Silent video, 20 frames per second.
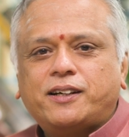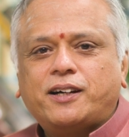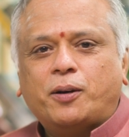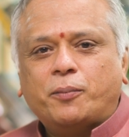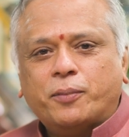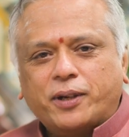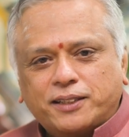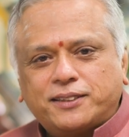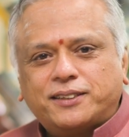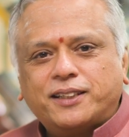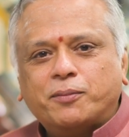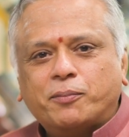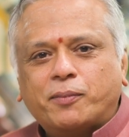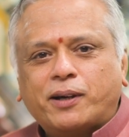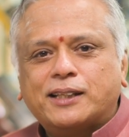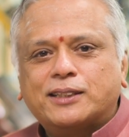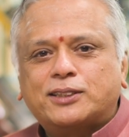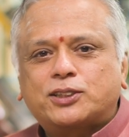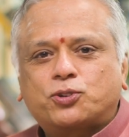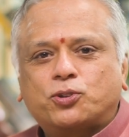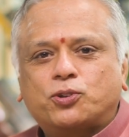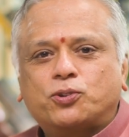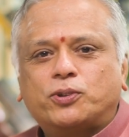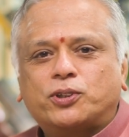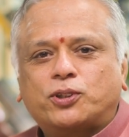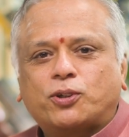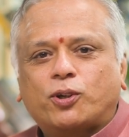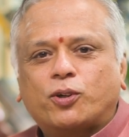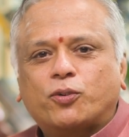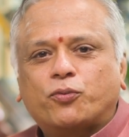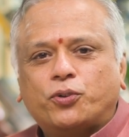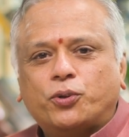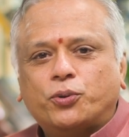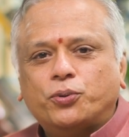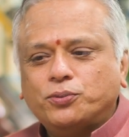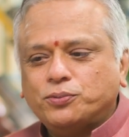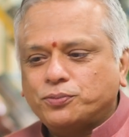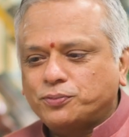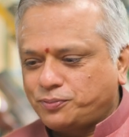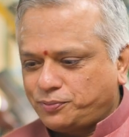amazing milestone with all of
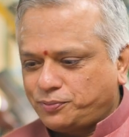you,